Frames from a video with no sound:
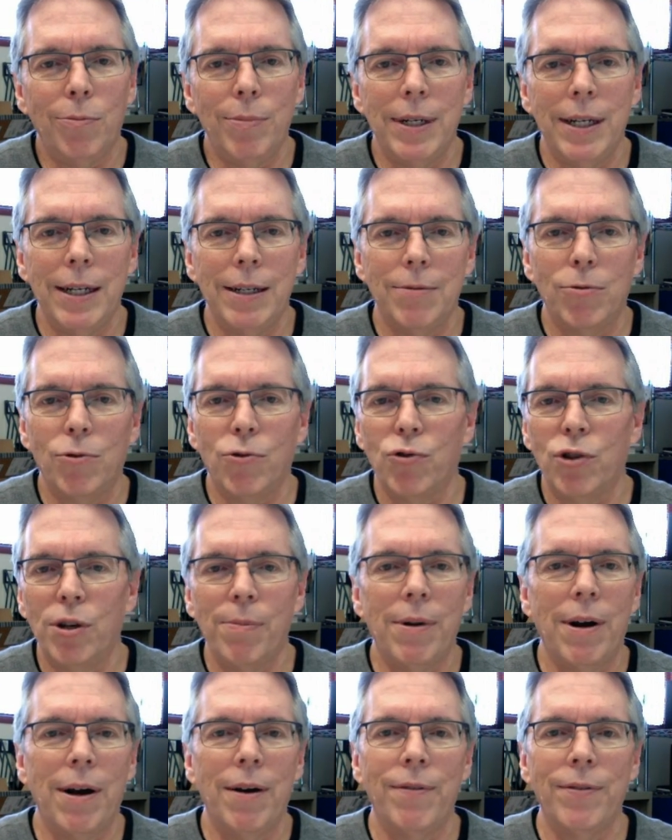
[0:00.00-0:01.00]
bit,
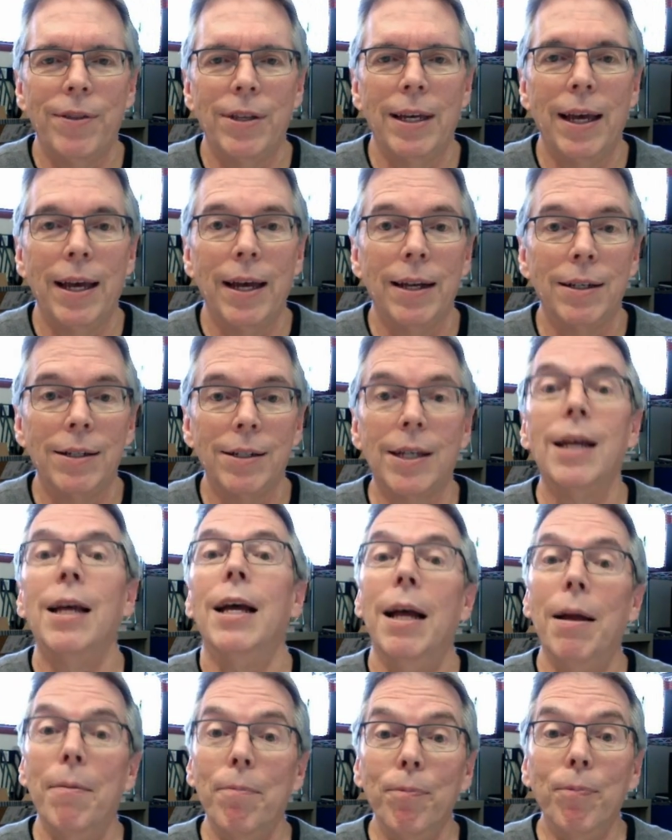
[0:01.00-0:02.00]
trim off the ends,
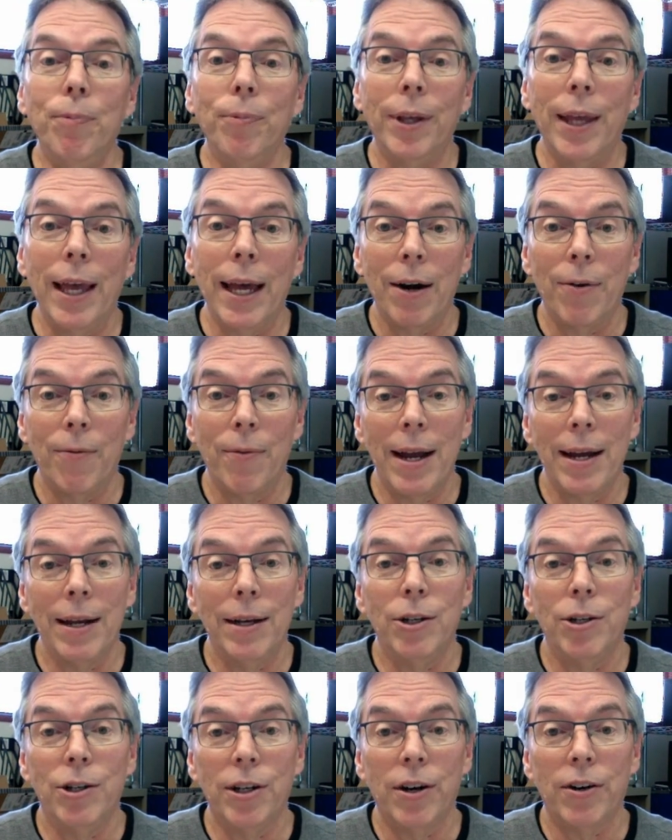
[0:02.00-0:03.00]
get it ready
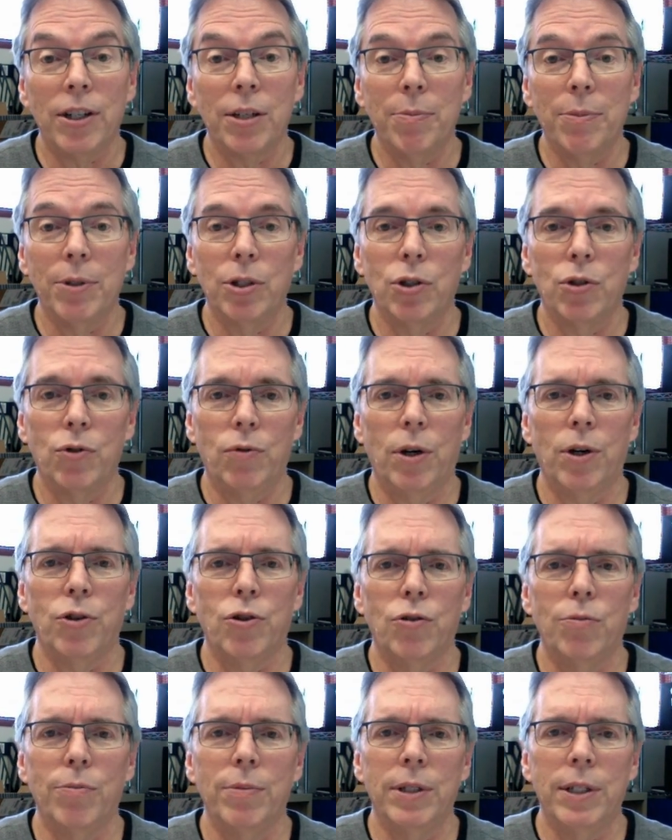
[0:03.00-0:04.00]
to share some
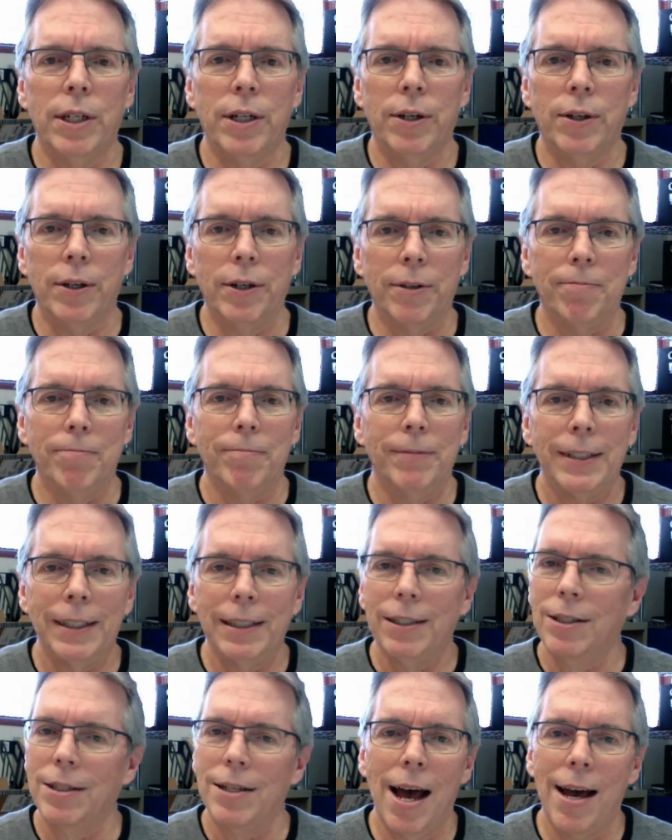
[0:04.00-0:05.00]
instructional material.
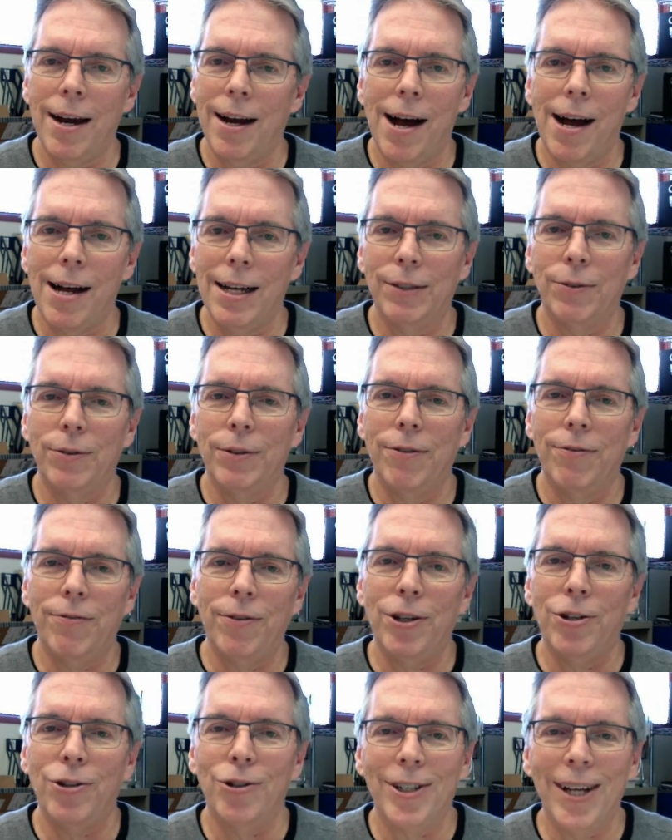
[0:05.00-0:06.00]
It's not Hollywood
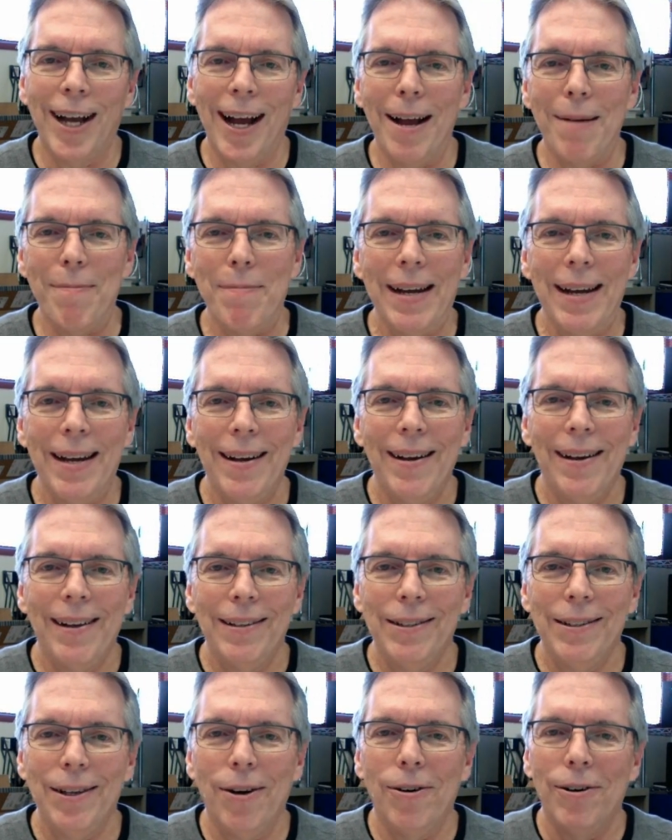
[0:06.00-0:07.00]
feature time.
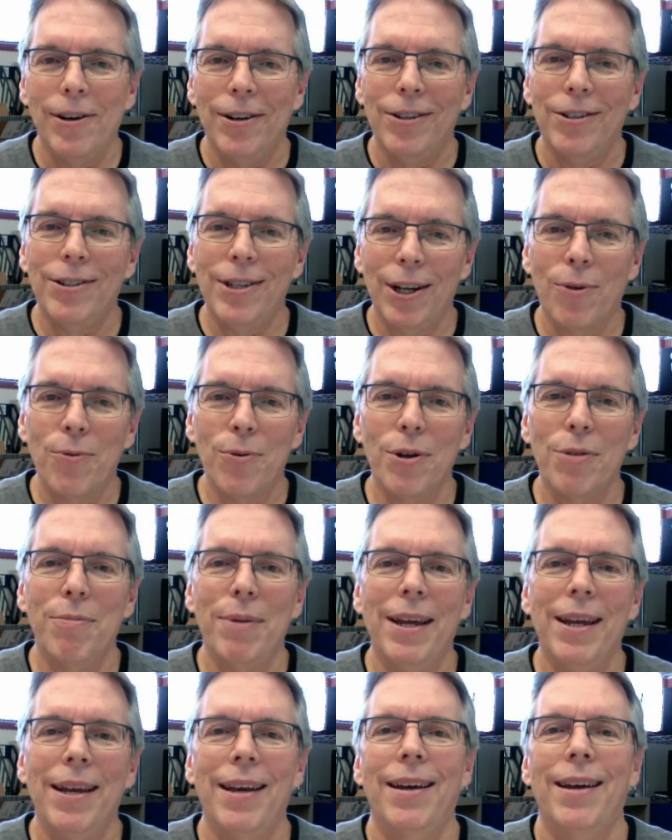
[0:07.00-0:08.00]
So stick with
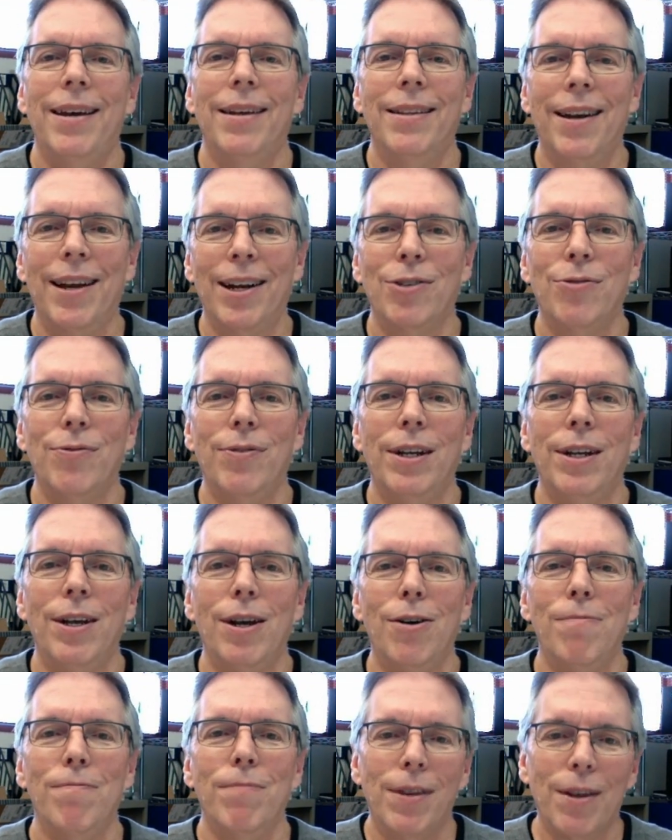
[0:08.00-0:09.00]
me in the next
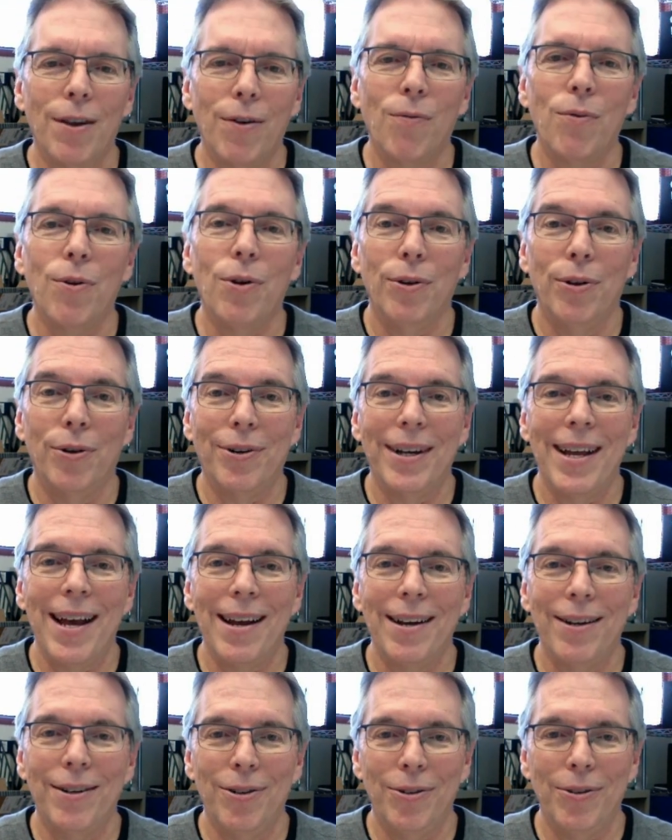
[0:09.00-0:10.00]
video. We'll learn how
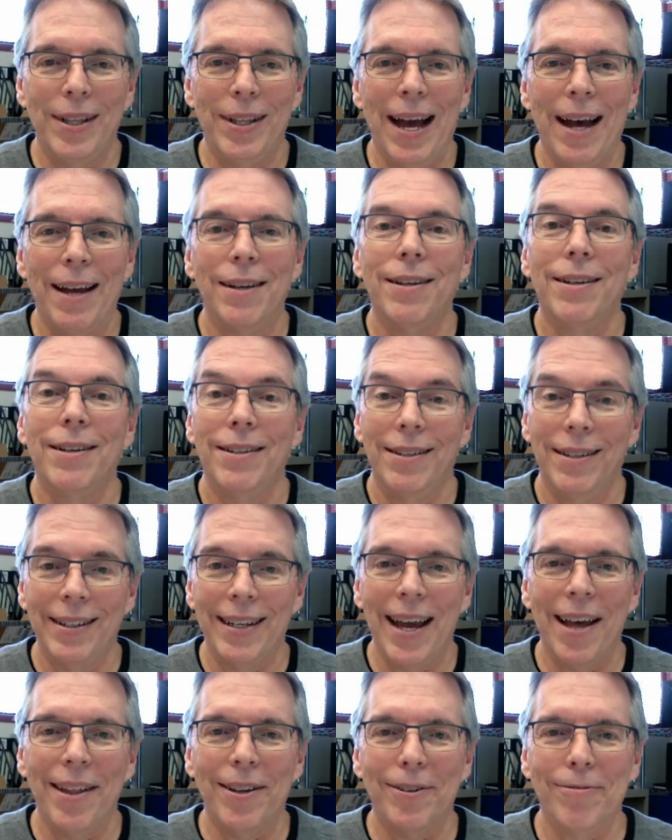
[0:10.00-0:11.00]
to do that
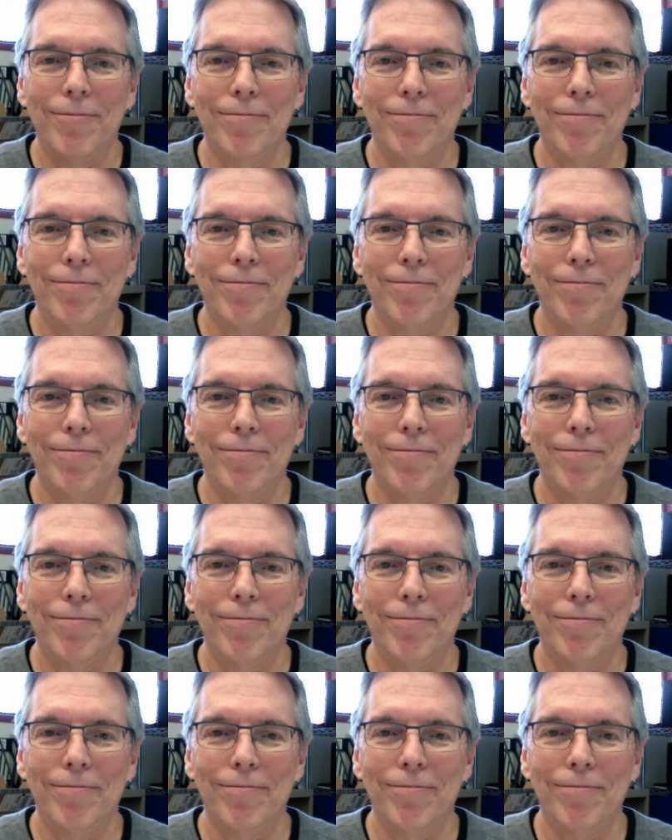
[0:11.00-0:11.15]
together.